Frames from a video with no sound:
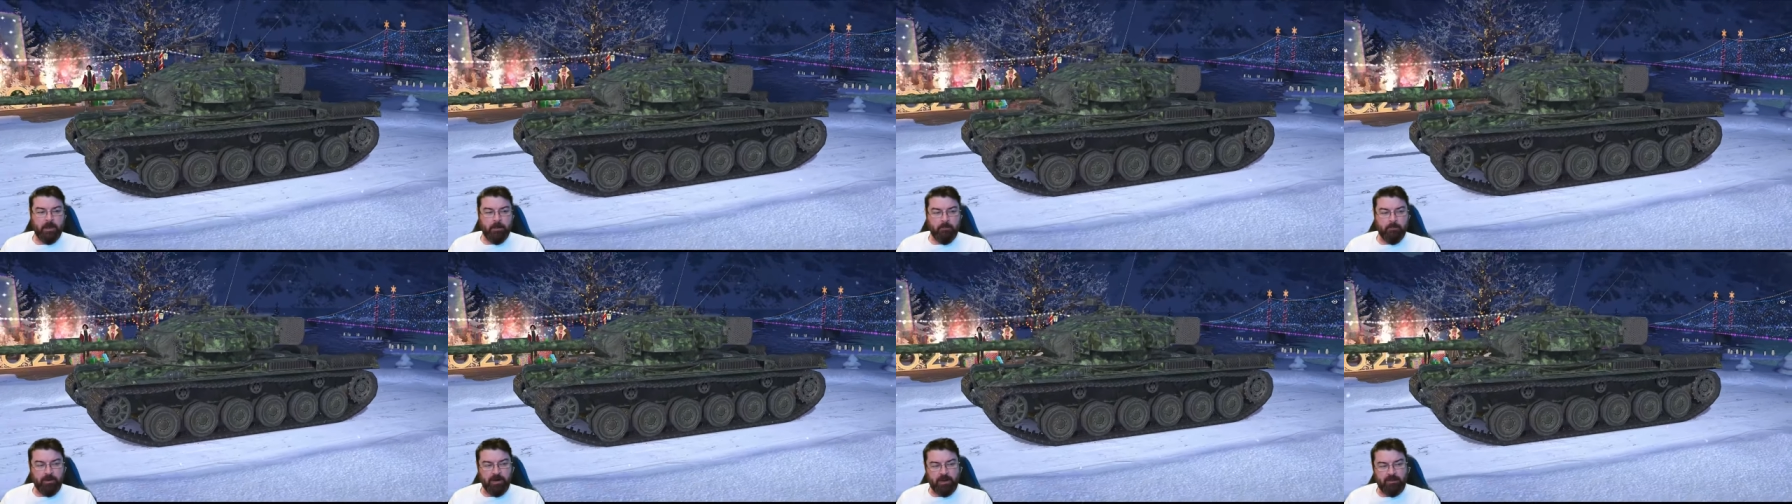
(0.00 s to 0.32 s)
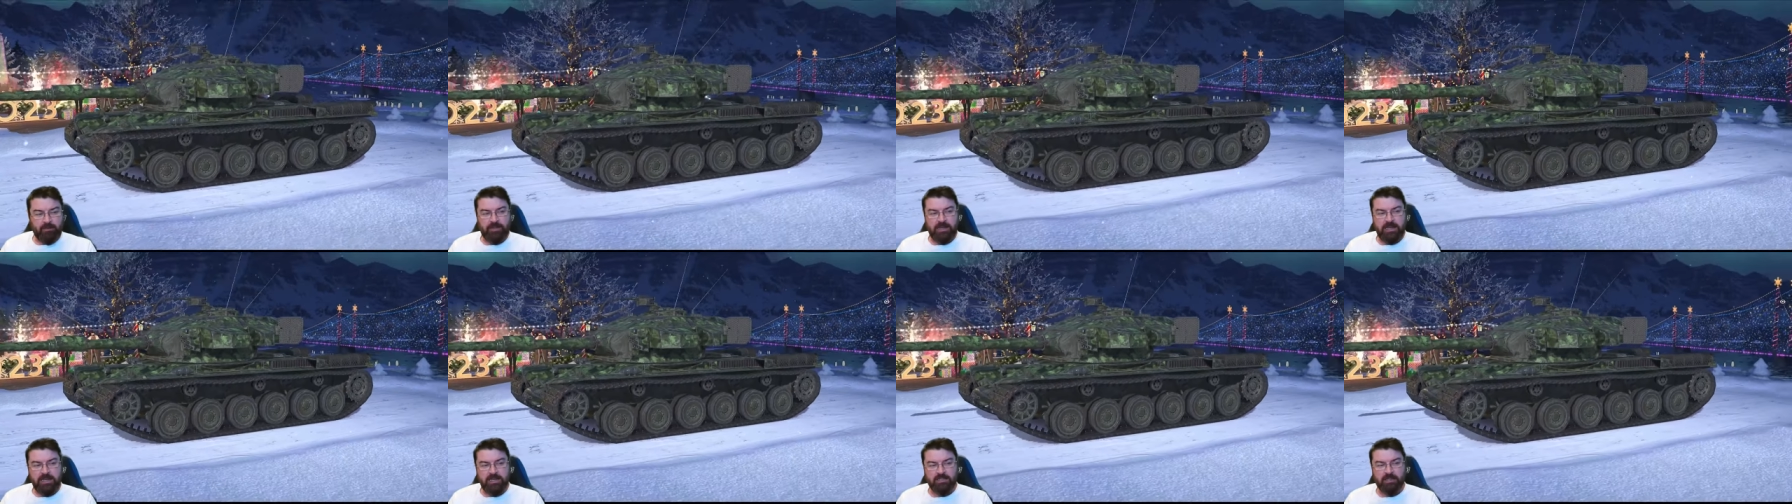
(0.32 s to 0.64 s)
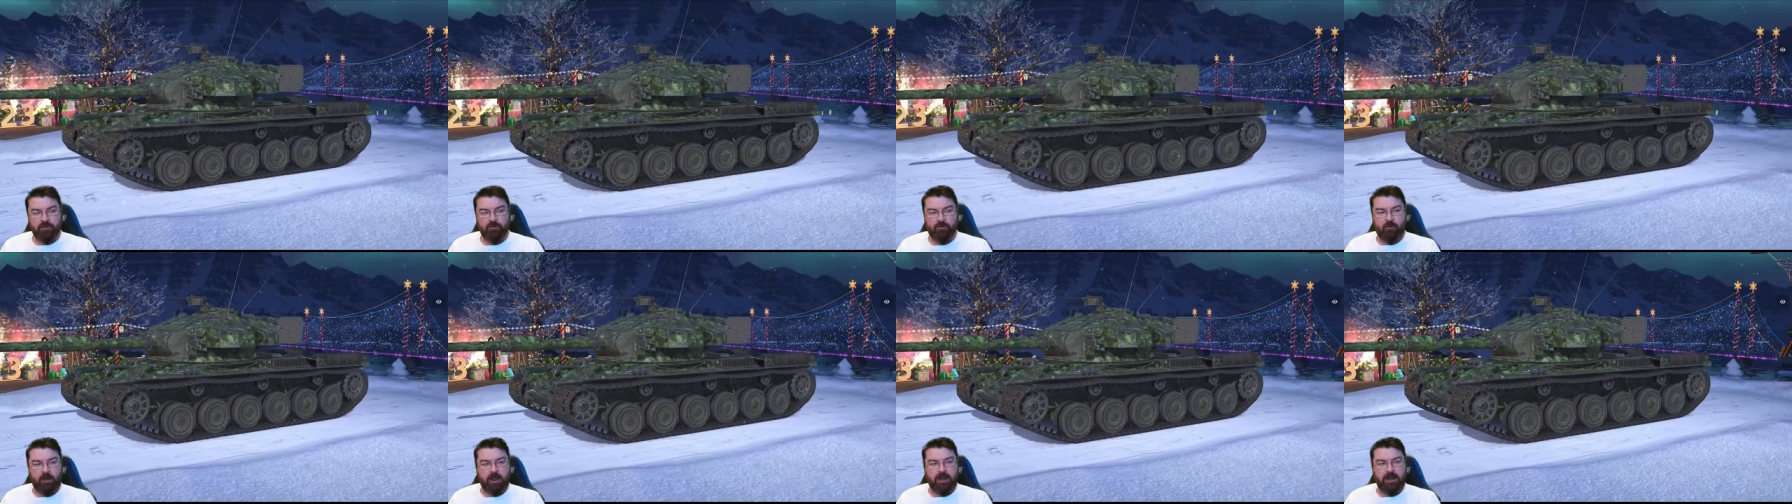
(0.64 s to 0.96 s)
But I think it's a
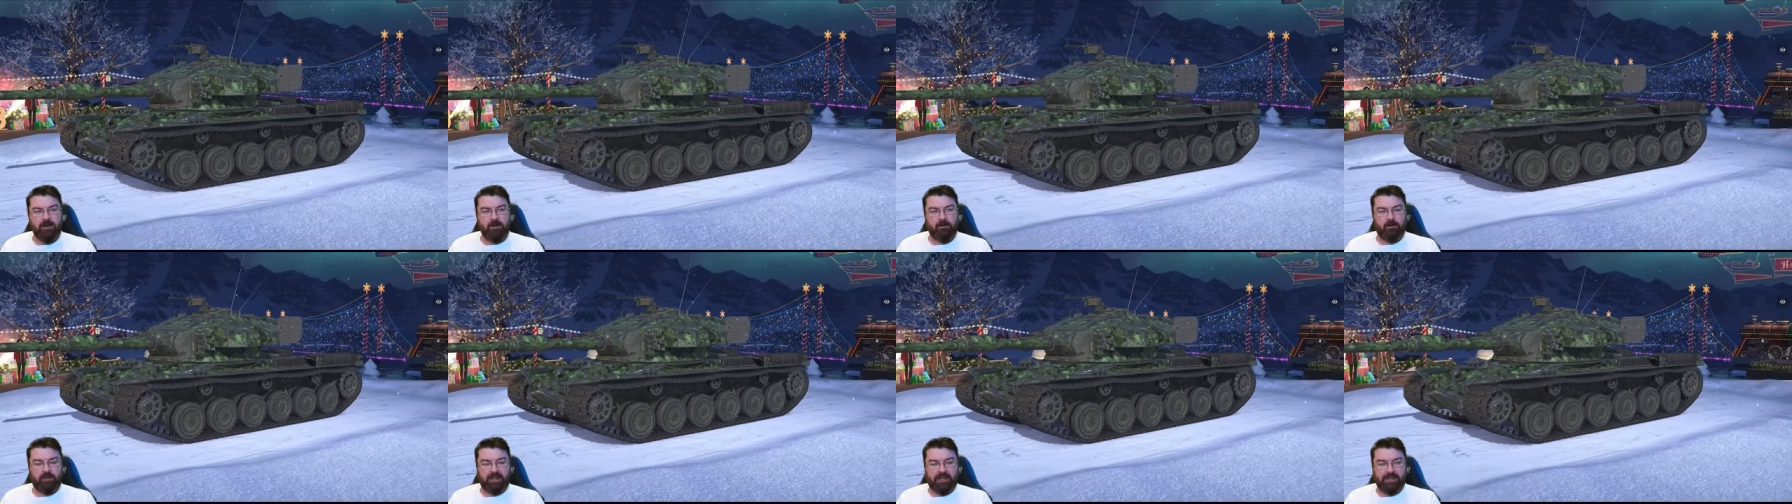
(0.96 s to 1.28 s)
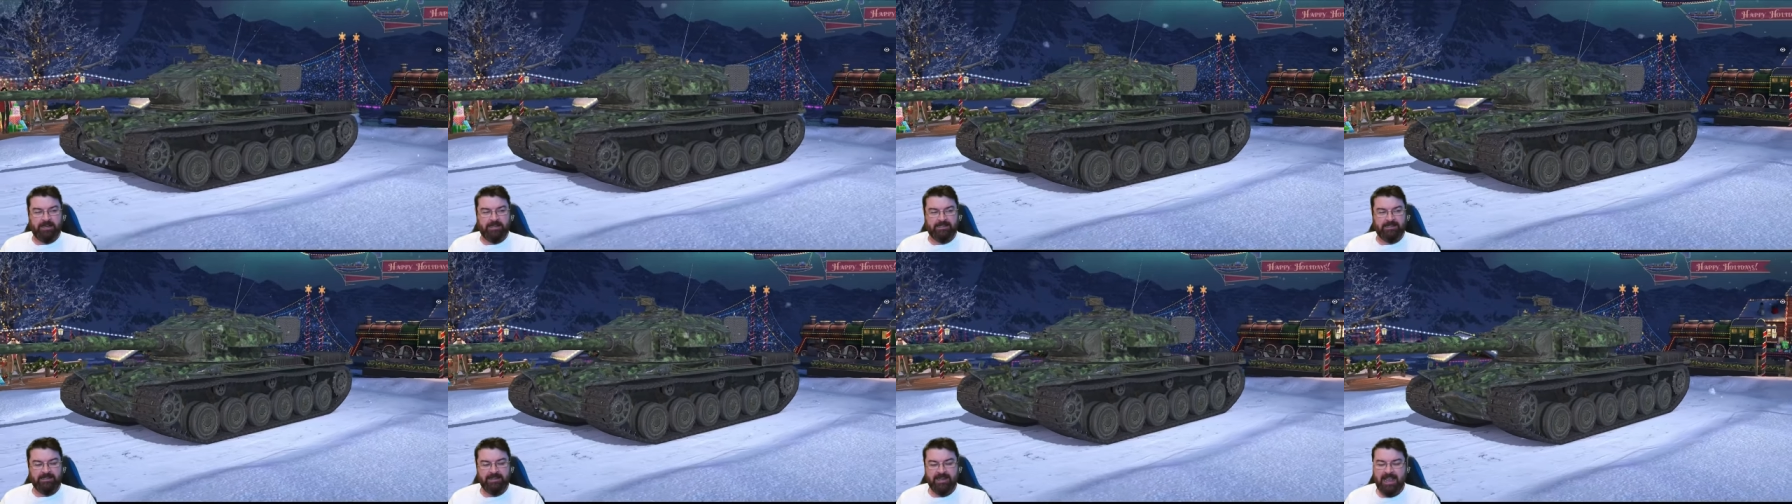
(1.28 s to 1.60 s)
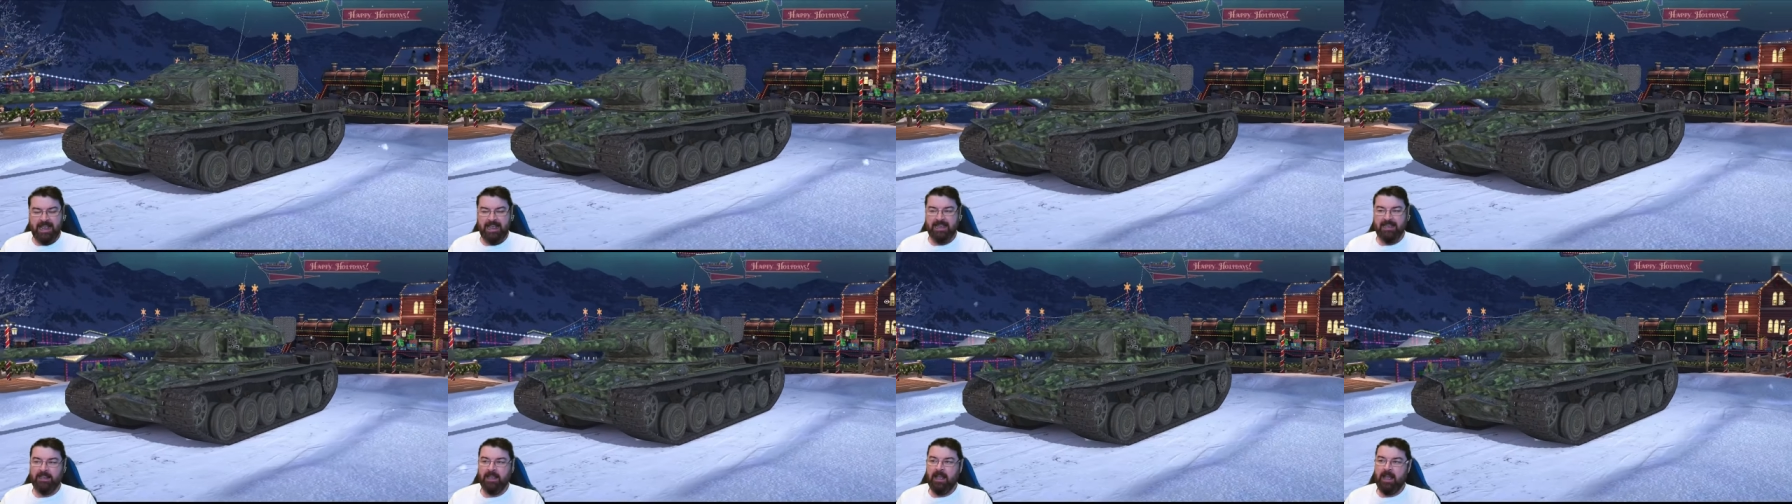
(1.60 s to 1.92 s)
great looking
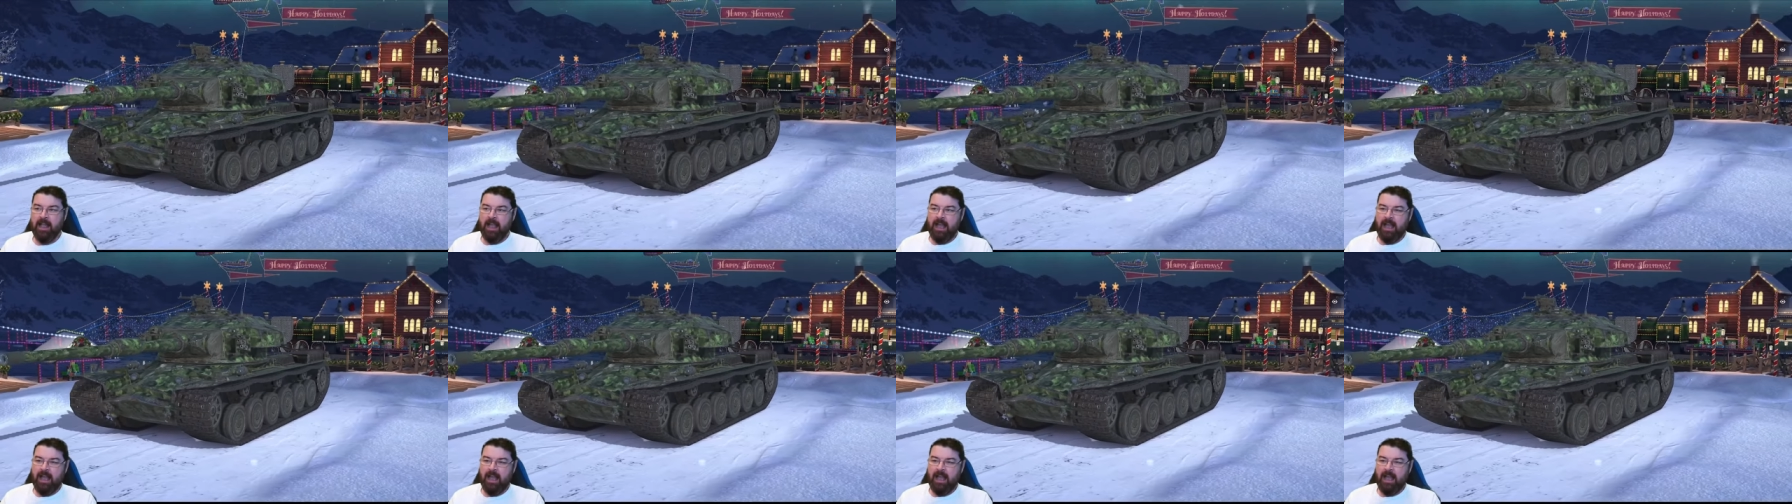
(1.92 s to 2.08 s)
tank,